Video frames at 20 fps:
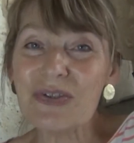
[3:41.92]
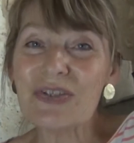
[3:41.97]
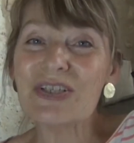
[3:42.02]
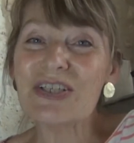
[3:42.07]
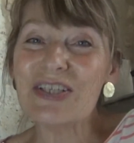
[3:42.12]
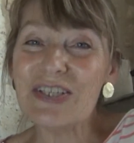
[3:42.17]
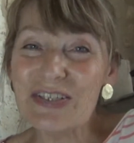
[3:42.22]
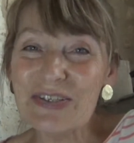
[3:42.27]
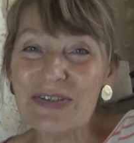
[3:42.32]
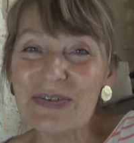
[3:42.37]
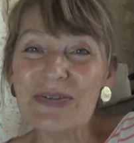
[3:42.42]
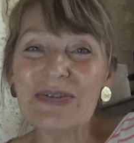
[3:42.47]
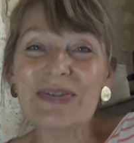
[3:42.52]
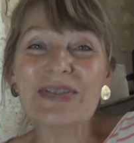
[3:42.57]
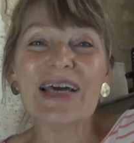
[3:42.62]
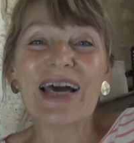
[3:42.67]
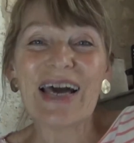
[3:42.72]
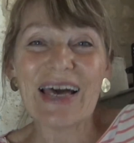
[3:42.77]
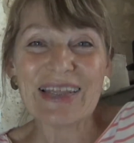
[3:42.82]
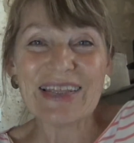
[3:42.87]
use
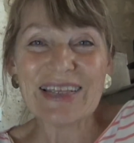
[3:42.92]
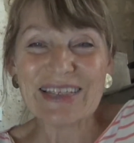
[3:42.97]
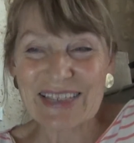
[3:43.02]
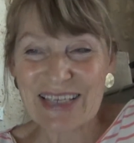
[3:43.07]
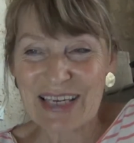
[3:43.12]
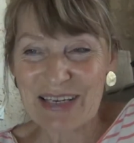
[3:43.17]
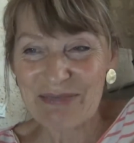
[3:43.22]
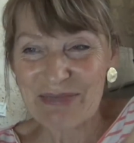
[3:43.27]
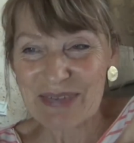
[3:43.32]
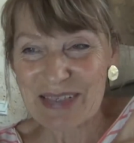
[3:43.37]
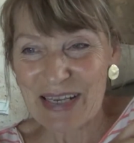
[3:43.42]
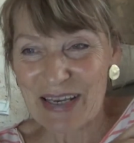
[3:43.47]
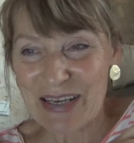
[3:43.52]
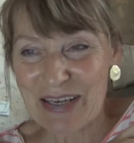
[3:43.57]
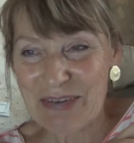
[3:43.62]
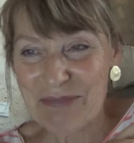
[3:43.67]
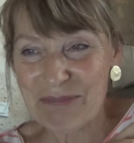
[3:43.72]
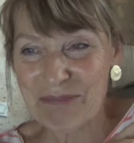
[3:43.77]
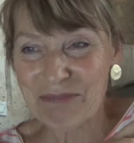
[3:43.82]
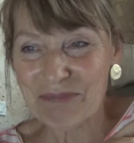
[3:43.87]
at the same
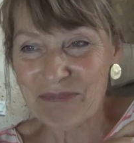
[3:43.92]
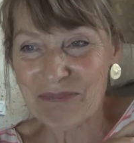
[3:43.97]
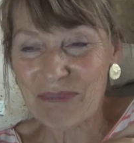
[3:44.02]
time.